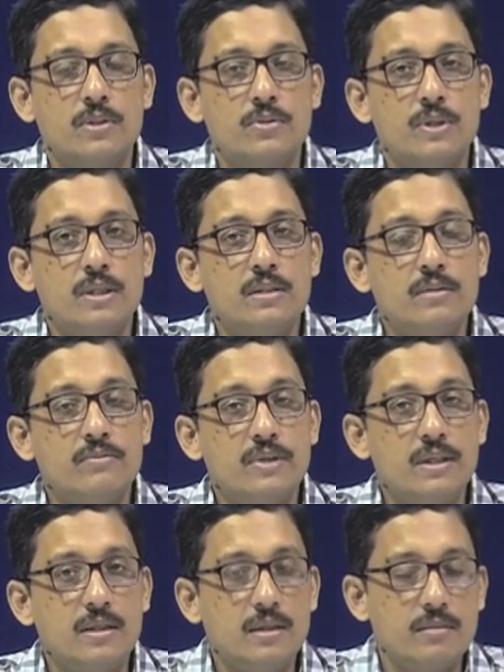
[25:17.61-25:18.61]
So it is a
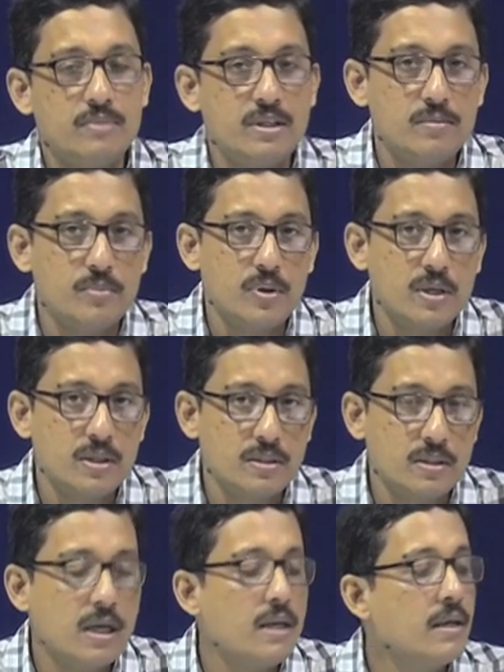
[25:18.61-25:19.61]
very important
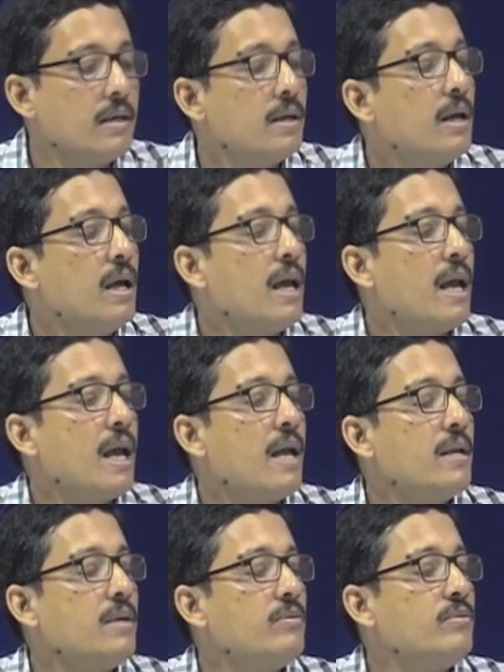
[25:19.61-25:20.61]
study,
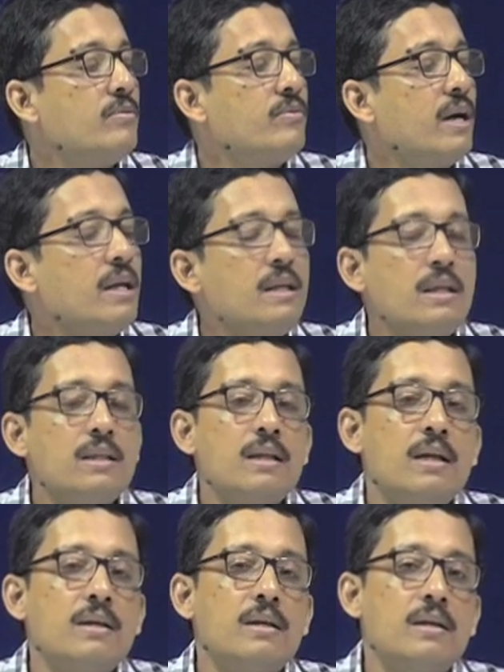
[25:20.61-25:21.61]
and you will be finding
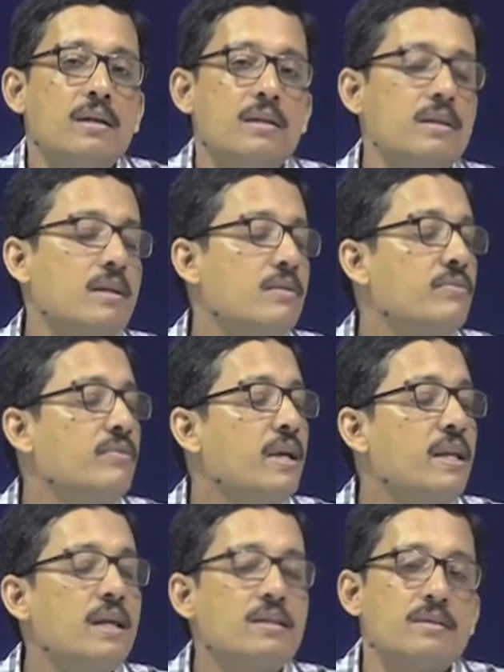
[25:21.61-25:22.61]
that there are
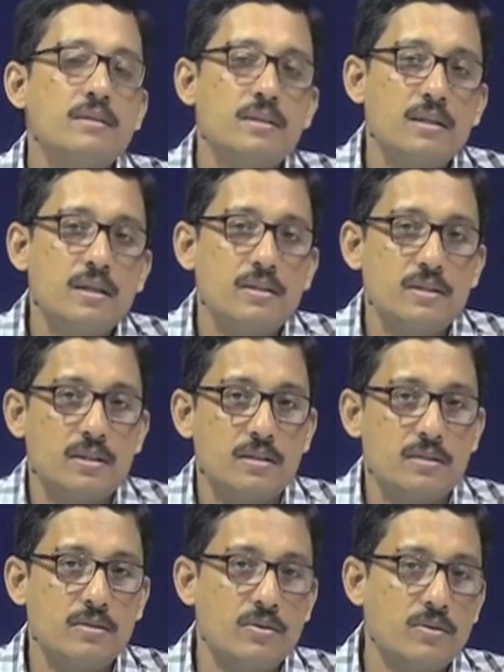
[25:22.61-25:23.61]
various
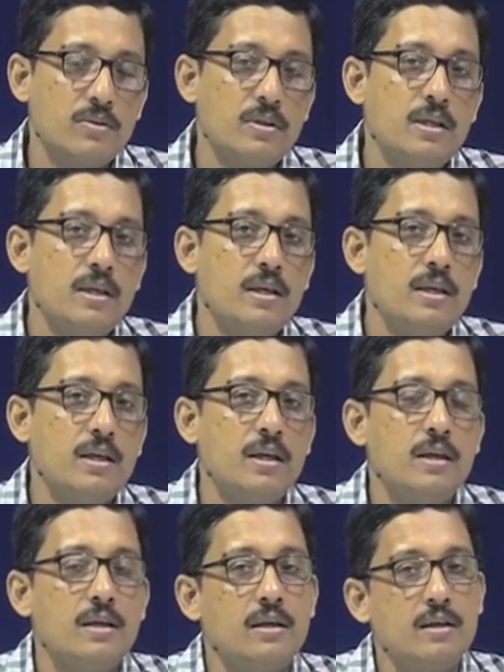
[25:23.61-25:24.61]
researchers, not only
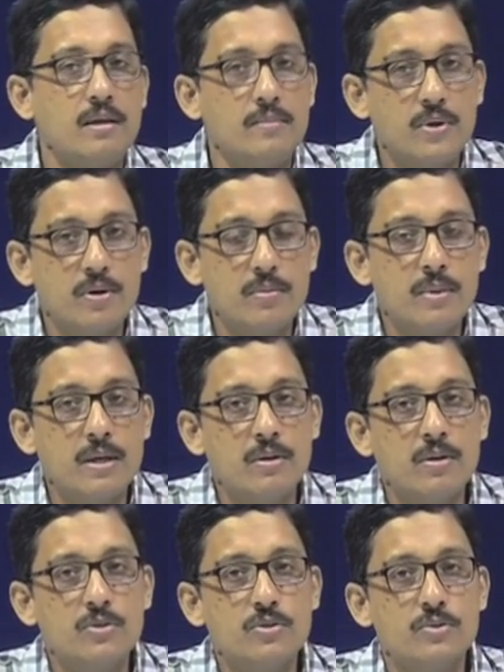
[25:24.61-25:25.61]
abroad but
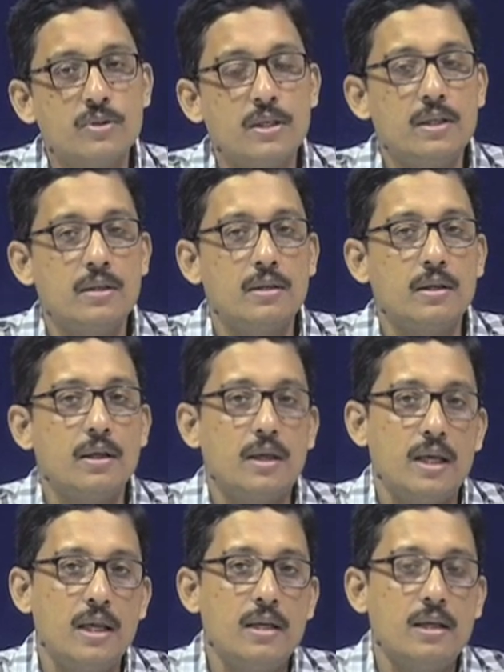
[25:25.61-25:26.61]
also in
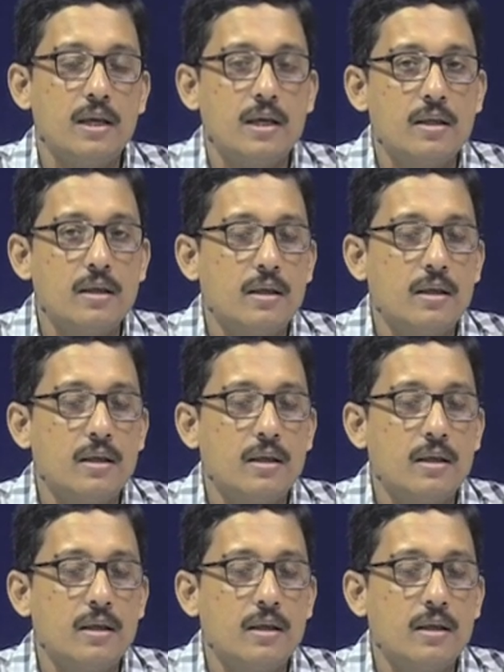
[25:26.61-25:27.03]
India.